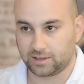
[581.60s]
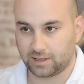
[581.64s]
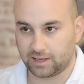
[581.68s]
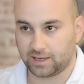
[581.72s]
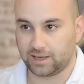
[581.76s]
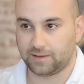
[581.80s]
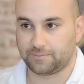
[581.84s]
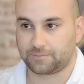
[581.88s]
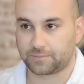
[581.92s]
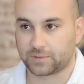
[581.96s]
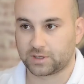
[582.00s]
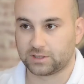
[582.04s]
Yeah.
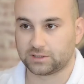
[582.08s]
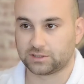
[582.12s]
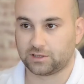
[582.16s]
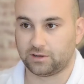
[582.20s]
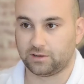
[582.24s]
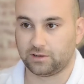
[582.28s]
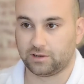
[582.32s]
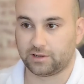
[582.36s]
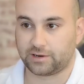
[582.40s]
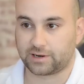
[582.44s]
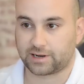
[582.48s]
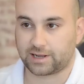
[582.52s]
So a
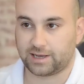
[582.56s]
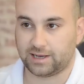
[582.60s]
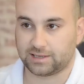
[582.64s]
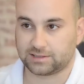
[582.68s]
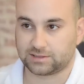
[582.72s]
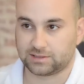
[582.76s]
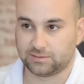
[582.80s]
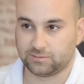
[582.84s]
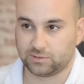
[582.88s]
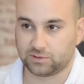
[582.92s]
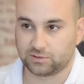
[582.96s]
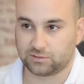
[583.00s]
lot of
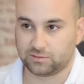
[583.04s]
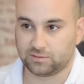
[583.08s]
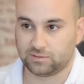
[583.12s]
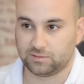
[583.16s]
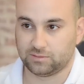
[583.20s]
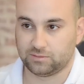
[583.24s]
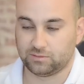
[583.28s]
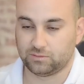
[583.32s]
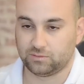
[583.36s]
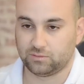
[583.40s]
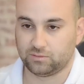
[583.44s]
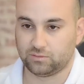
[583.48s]
customers who
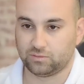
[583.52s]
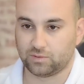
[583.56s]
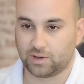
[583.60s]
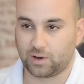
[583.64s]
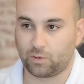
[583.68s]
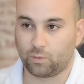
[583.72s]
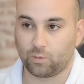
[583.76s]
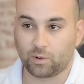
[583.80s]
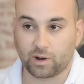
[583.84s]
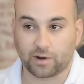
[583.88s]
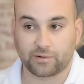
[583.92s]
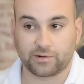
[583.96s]
are
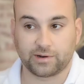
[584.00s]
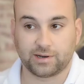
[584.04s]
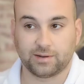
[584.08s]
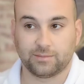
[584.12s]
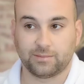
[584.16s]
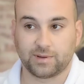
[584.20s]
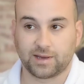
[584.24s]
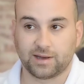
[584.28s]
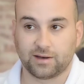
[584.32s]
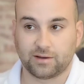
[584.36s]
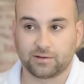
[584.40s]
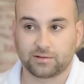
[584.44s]
worried
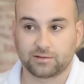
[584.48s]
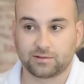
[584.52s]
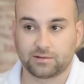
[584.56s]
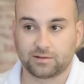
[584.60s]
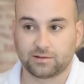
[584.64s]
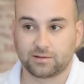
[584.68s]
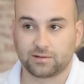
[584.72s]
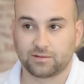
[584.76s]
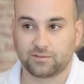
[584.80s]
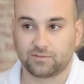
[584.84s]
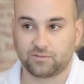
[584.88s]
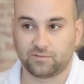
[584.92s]
about
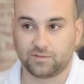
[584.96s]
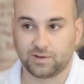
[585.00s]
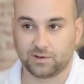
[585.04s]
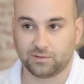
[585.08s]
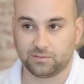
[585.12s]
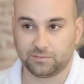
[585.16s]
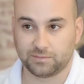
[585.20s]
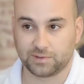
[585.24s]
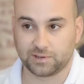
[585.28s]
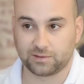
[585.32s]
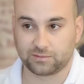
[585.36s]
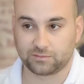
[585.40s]

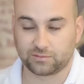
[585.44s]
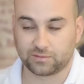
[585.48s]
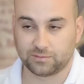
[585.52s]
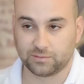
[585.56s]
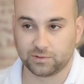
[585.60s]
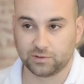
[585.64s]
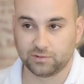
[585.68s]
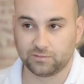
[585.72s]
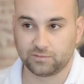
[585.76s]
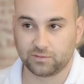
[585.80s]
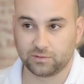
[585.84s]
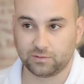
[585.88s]
film build
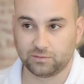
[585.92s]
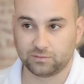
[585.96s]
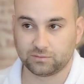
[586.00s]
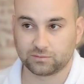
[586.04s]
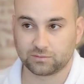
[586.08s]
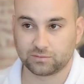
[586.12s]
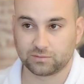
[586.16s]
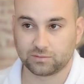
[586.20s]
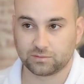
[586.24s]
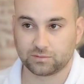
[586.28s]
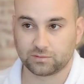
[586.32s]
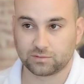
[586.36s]
removal
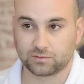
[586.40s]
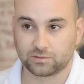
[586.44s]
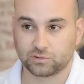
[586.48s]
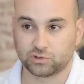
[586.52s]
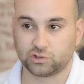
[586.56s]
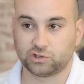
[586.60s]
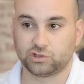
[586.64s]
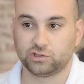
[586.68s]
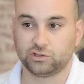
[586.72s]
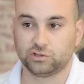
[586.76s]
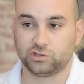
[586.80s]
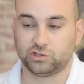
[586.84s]

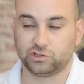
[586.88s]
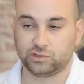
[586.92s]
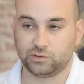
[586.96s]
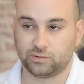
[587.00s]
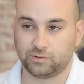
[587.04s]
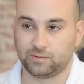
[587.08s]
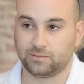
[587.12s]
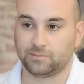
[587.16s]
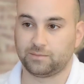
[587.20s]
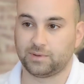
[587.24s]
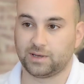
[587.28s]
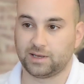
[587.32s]

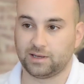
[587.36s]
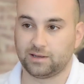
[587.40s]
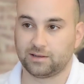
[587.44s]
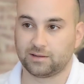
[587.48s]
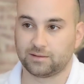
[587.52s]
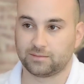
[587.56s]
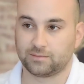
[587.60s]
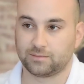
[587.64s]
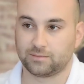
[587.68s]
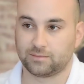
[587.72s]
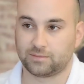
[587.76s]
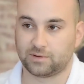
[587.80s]
shouldn't be,
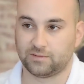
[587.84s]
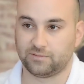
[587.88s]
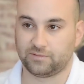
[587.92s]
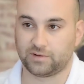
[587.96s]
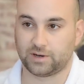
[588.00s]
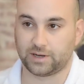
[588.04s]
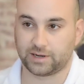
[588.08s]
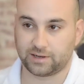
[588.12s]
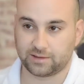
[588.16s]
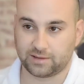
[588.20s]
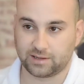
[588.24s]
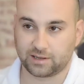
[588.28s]

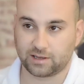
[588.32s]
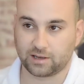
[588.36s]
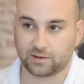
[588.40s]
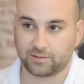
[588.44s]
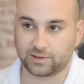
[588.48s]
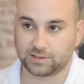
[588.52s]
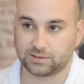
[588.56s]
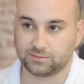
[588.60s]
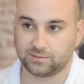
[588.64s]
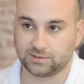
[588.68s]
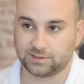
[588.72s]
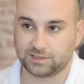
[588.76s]
provided they're
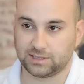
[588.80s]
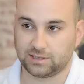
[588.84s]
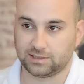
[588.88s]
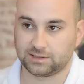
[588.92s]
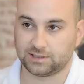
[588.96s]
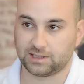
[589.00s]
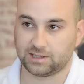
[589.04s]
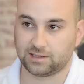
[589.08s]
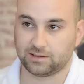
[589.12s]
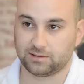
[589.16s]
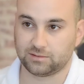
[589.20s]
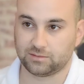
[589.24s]
going to a
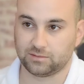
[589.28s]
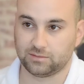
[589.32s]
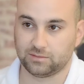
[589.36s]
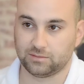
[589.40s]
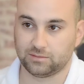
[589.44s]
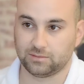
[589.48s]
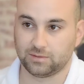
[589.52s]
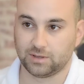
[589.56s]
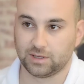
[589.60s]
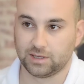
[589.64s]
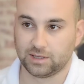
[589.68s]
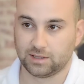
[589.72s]
detailer who
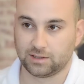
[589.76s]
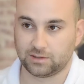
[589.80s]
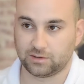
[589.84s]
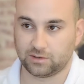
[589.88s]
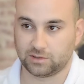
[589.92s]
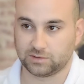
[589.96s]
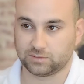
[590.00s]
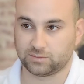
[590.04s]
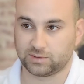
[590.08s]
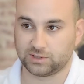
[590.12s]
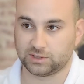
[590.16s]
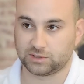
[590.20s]

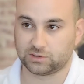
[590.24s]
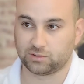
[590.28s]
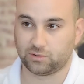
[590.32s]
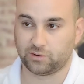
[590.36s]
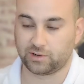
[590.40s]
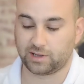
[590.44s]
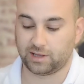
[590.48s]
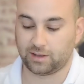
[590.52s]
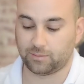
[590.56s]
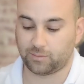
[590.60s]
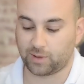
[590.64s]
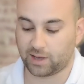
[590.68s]
knows what he's
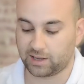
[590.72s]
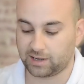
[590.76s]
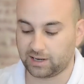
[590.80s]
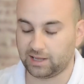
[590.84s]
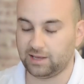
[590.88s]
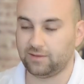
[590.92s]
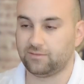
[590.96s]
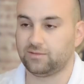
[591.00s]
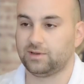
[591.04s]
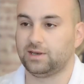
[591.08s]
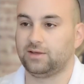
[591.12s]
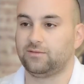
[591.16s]
talking about,
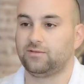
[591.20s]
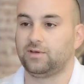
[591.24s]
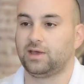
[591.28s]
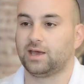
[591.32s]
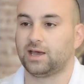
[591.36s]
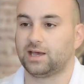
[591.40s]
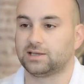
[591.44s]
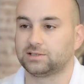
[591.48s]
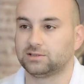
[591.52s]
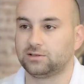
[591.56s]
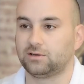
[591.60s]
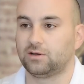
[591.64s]
even if he
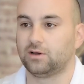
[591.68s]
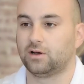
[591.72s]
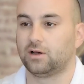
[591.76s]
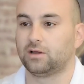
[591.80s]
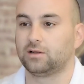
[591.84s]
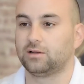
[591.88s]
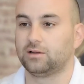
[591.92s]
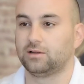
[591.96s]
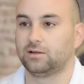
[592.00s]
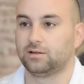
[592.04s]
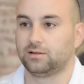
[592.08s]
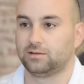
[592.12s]
hasn't
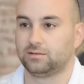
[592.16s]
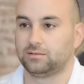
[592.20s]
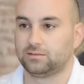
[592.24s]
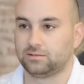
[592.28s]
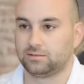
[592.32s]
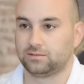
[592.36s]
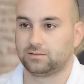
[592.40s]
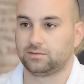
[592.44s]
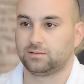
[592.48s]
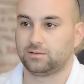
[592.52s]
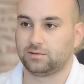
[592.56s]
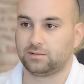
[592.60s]
got
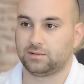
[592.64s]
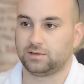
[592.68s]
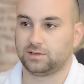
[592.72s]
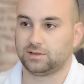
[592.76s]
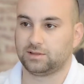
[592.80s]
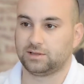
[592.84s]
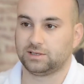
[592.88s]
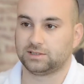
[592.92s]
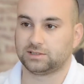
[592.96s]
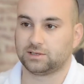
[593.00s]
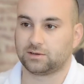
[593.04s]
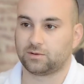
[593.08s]

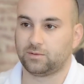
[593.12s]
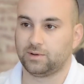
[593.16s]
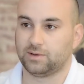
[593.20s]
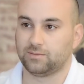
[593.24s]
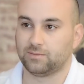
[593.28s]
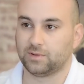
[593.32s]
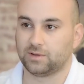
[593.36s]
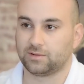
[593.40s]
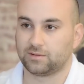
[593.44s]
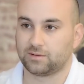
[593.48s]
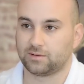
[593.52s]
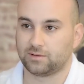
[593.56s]
this equipment.